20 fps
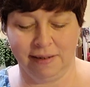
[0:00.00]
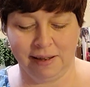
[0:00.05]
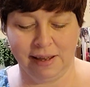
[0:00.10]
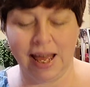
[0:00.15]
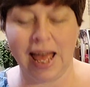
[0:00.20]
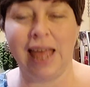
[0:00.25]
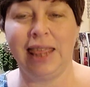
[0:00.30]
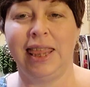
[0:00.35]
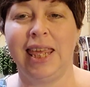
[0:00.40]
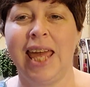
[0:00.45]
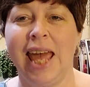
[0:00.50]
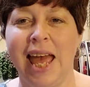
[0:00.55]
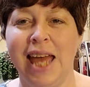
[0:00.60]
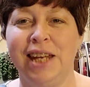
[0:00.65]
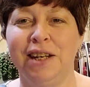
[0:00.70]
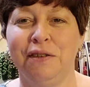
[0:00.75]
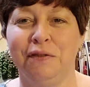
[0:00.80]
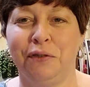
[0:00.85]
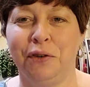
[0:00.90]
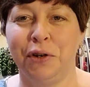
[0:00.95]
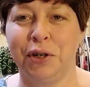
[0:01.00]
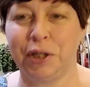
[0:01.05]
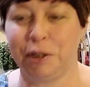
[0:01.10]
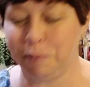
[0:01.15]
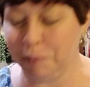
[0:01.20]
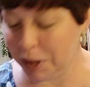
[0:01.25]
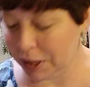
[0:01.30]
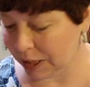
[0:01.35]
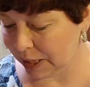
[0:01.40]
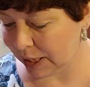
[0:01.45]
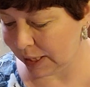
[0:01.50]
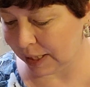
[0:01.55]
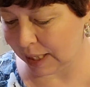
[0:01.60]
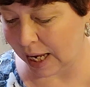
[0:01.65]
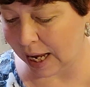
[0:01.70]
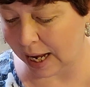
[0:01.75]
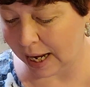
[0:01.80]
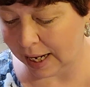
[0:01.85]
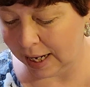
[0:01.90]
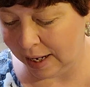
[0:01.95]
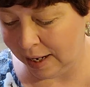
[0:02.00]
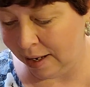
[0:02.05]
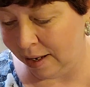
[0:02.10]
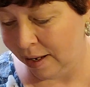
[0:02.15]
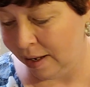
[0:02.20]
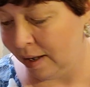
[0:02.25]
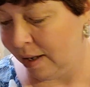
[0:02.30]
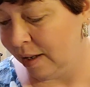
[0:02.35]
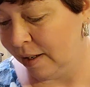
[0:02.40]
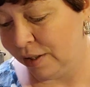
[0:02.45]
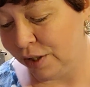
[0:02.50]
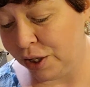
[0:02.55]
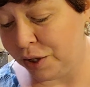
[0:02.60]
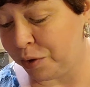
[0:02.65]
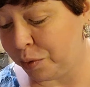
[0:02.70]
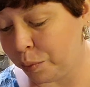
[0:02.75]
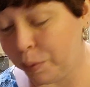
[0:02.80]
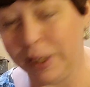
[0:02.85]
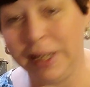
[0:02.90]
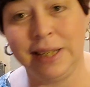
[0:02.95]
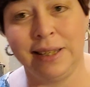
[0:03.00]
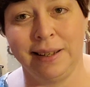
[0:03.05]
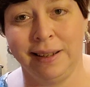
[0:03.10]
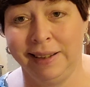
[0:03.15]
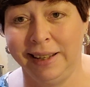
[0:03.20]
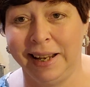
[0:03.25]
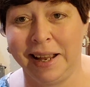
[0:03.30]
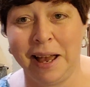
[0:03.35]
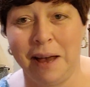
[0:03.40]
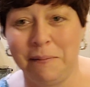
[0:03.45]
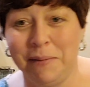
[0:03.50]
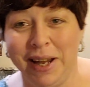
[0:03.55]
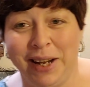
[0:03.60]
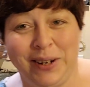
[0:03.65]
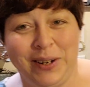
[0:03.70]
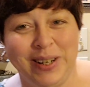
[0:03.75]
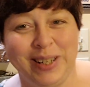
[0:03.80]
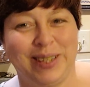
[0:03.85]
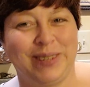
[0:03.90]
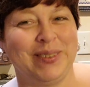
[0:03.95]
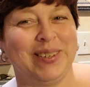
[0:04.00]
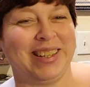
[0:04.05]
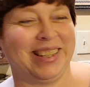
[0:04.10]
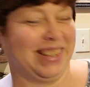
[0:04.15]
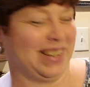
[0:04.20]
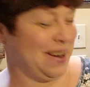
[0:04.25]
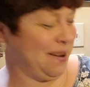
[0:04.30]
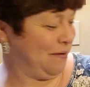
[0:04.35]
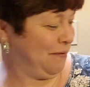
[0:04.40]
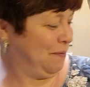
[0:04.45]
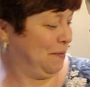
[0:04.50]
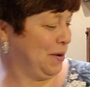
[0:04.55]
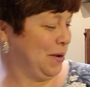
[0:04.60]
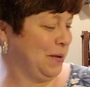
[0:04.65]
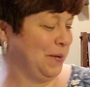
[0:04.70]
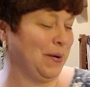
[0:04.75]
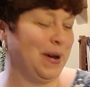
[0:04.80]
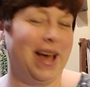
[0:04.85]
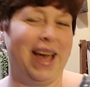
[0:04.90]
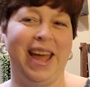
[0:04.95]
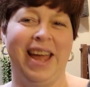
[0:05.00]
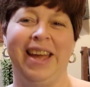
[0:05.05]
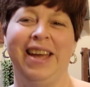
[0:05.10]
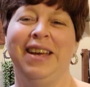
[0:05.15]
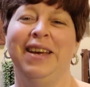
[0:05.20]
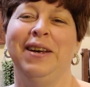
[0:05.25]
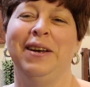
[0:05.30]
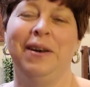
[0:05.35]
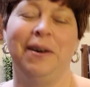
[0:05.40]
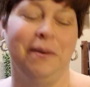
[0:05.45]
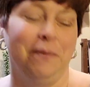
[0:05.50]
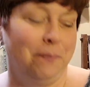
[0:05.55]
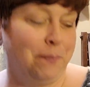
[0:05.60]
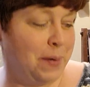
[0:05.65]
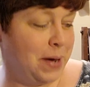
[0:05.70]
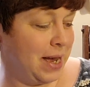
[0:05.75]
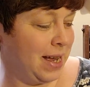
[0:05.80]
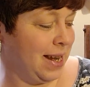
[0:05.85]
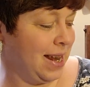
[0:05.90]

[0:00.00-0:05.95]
at the end of Christmas because I just recently got my Christmas stuff put away. But